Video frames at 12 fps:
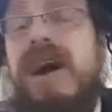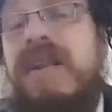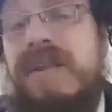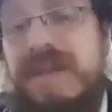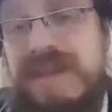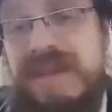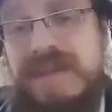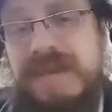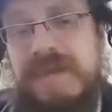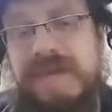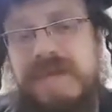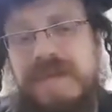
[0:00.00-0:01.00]
others.
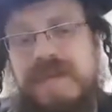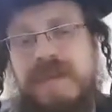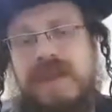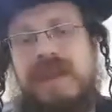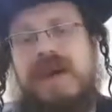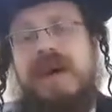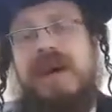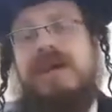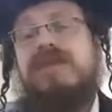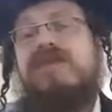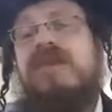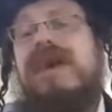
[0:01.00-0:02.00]

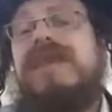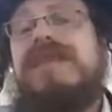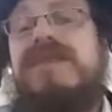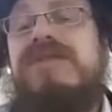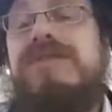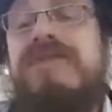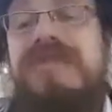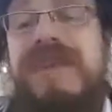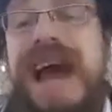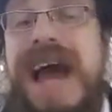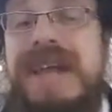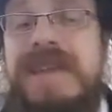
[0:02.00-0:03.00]
So what is a true
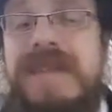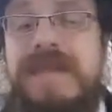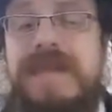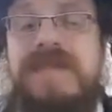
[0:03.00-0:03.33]
friend?